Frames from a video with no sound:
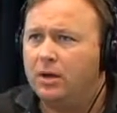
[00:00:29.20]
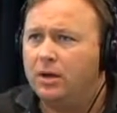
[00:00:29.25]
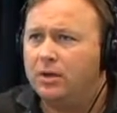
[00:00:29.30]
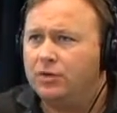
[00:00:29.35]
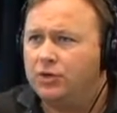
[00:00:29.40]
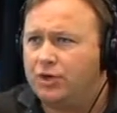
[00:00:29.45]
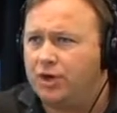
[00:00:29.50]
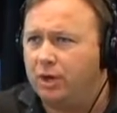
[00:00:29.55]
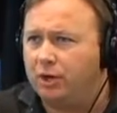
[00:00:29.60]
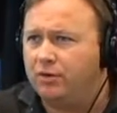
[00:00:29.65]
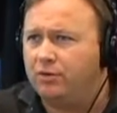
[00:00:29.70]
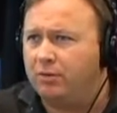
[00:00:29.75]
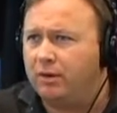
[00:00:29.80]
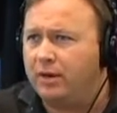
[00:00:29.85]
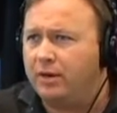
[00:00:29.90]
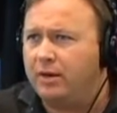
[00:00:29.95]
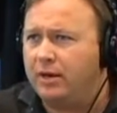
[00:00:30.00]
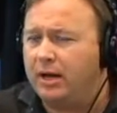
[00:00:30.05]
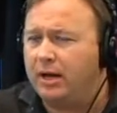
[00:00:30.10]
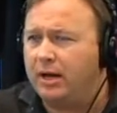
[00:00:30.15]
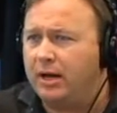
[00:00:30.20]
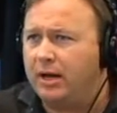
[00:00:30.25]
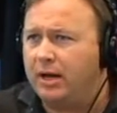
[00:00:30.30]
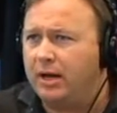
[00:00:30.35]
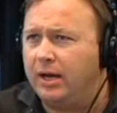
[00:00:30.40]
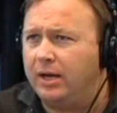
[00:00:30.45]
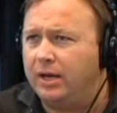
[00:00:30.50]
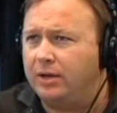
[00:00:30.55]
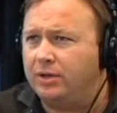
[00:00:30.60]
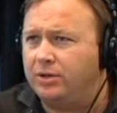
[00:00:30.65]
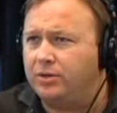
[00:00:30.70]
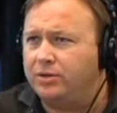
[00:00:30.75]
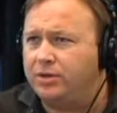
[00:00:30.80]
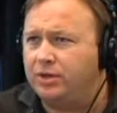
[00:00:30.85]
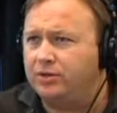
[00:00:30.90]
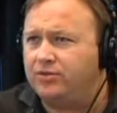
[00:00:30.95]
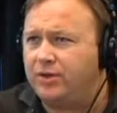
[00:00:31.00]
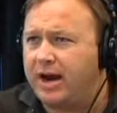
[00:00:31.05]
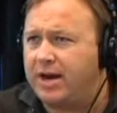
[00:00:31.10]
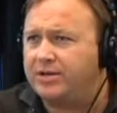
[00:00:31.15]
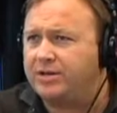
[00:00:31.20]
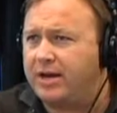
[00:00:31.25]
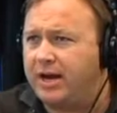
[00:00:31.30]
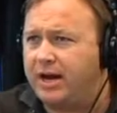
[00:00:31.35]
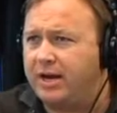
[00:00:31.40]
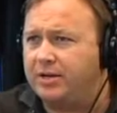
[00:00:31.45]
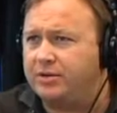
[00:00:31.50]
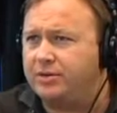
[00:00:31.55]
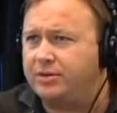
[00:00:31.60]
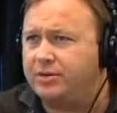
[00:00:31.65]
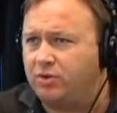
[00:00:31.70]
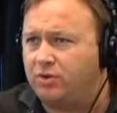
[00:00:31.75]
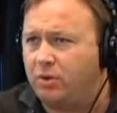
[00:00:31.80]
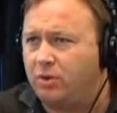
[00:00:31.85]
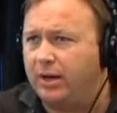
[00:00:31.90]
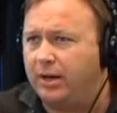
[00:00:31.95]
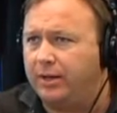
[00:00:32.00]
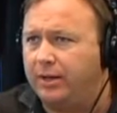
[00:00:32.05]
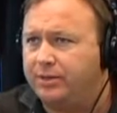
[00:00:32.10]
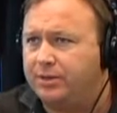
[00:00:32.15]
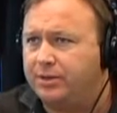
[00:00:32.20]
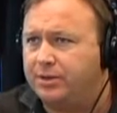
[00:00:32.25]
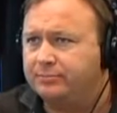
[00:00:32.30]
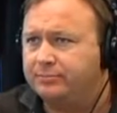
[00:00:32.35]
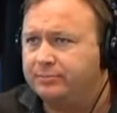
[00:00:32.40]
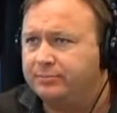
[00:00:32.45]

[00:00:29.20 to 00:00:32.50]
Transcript: Children using trash cans as toilets.